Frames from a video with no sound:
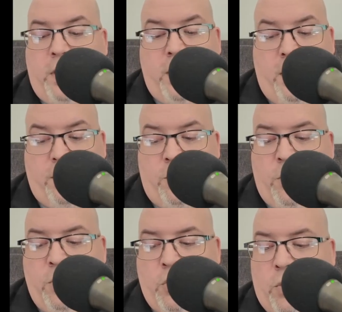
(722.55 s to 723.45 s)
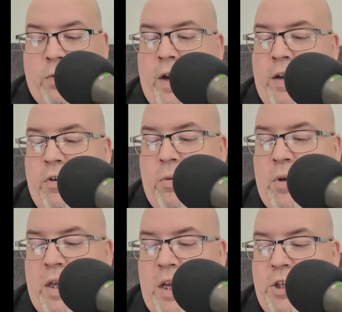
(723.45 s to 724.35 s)
together to ensure the radio
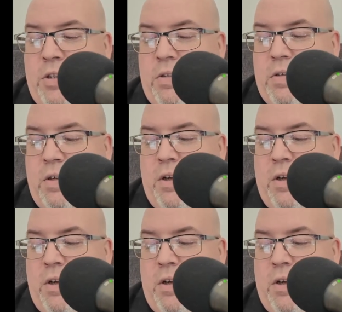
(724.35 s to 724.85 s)
communications